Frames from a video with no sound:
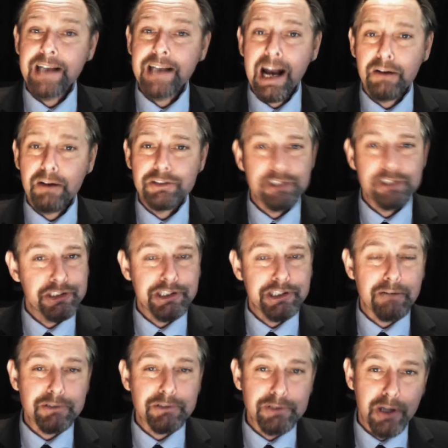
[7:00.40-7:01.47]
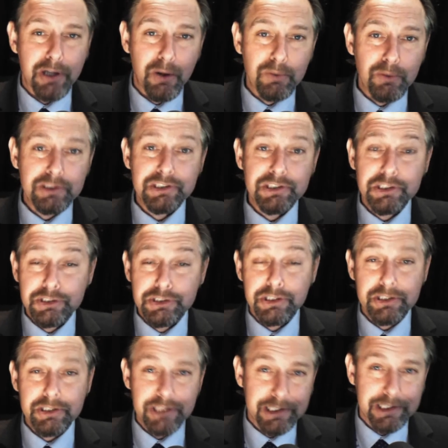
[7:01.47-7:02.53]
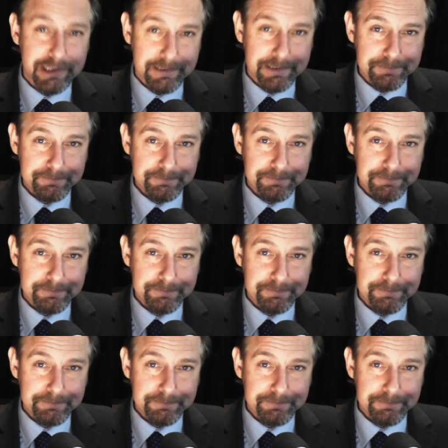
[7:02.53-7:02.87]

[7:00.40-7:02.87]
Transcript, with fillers: Cowell and Cheryl Cole as the judges.